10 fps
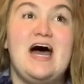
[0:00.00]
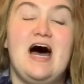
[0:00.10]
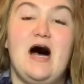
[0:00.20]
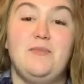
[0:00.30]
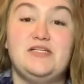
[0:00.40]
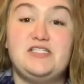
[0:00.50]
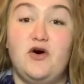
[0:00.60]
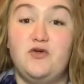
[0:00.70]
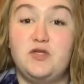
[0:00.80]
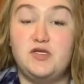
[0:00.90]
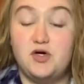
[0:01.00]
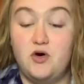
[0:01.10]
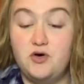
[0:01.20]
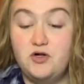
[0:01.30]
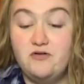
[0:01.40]
um, so the
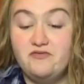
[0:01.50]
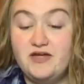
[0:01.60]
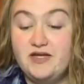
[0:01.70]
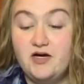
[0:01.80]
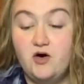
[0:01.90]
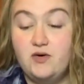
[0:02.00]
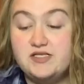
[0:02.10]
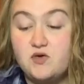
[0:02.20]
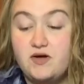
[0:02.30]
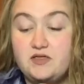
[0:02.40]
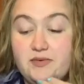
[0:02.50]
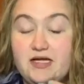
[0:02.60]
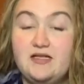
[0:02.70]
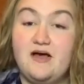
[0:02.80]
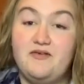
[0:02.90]
total video is going to be
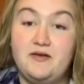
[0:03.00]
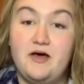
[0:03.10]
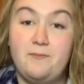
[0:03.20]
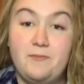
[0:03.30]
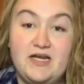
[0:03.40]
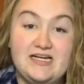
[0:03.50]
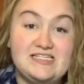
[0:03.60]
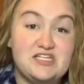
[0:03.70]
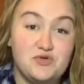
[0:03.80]
11 minutes,